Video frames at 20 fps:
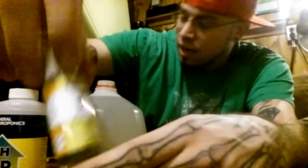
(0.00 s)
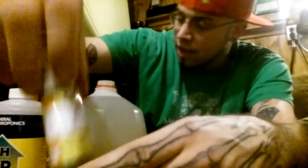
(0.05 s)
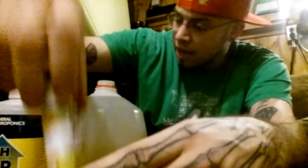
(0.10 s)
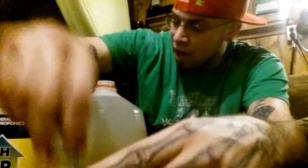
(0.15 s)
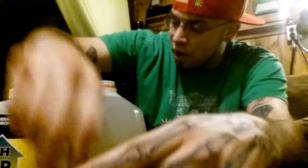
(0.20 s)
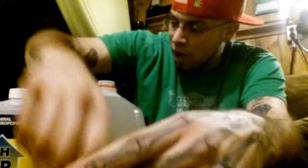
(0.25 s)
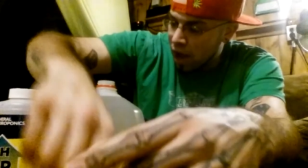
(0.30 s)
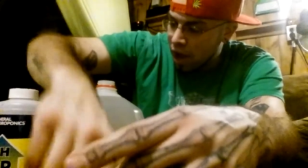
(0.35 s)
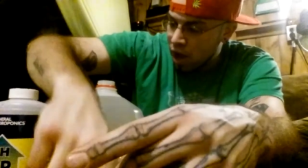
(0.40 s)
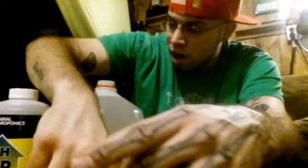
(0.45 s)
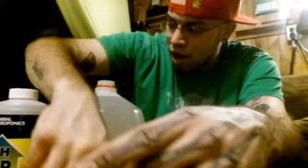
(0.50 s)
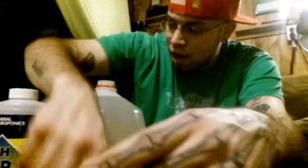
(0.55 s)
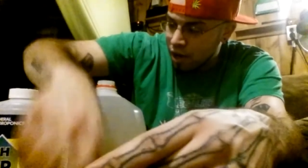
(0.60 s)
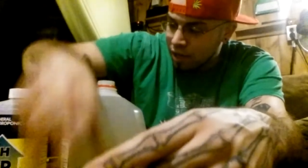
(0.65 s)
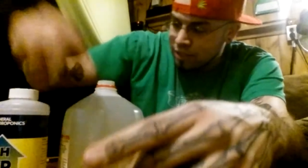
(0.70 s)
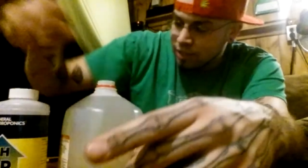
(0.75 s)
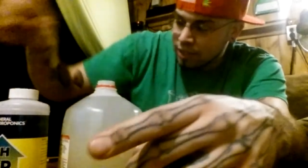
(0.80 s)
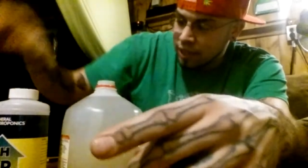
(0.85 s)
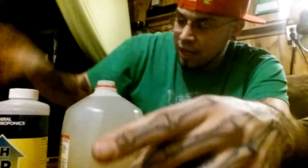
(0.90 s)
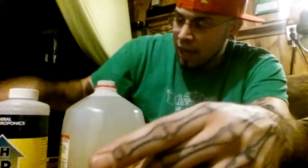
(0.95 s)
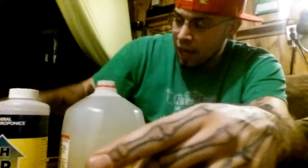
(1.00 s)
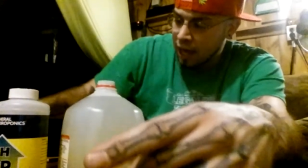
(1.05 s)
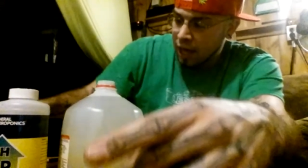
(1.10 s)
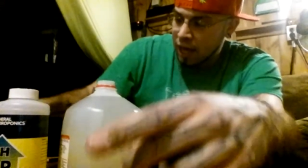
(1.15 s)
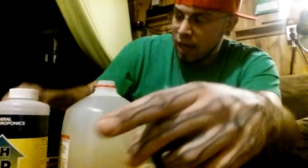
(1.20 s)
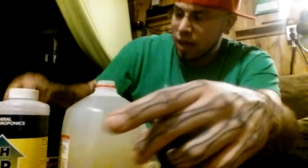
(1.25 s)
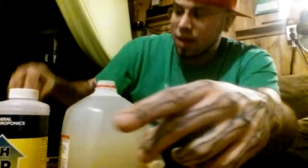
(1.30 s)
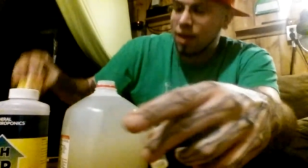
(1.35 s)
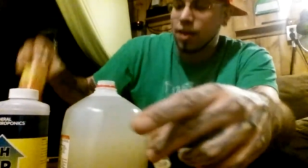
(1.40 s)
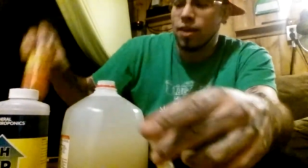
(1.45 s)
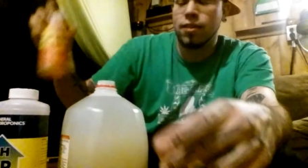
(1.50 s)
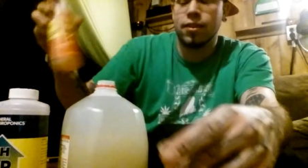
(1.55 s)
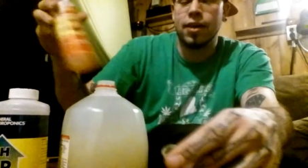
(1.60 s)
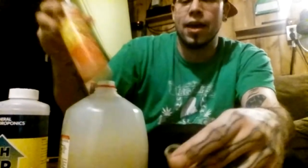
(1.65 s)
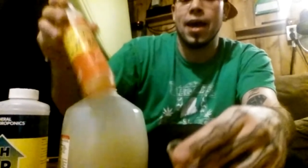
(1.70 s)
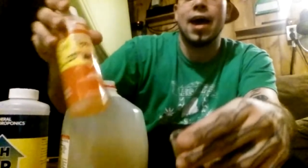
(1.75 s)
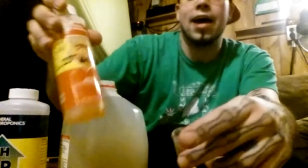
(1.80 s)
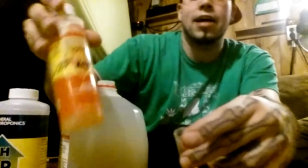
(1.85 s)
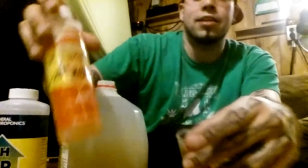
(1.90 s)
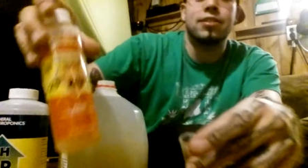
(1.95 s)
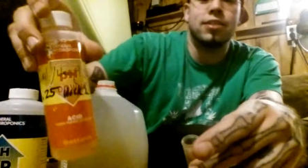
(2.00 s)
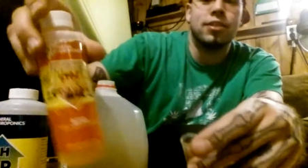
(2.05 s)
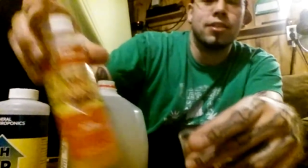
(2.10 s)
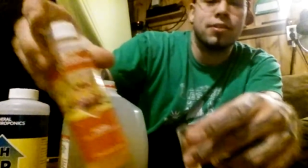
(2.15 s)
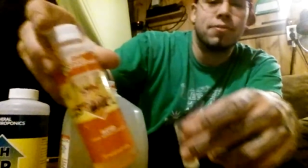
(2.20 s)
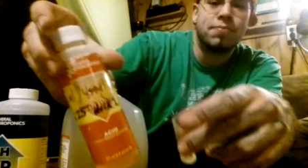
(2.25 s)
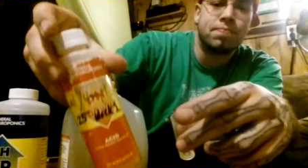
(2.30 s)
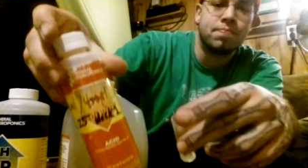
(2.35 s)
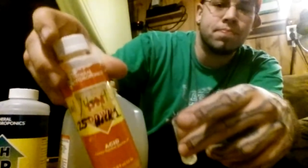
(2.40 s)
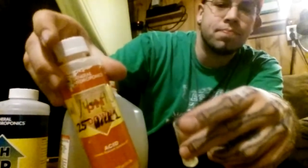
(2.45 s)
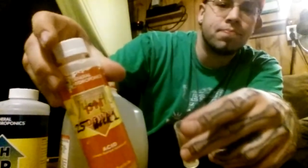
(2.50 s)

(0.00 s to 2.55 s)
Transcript: Now, I honestly hate the acid.